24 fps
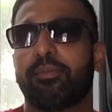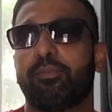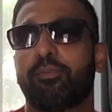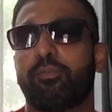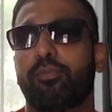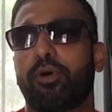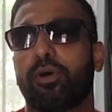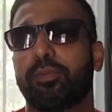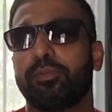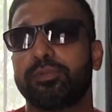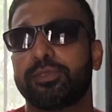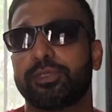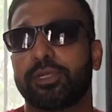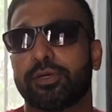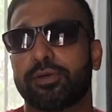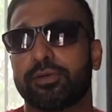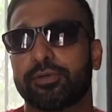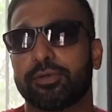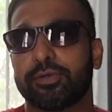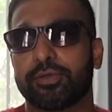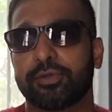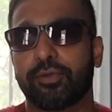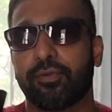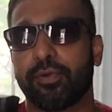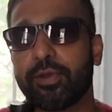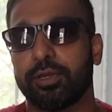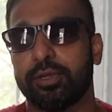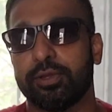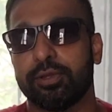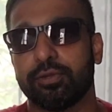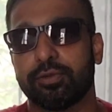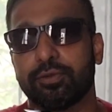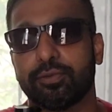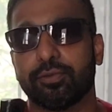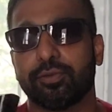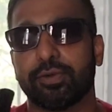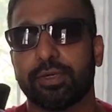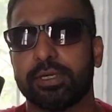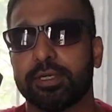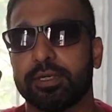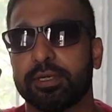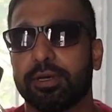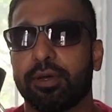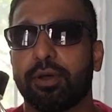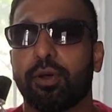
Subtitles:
pops out when you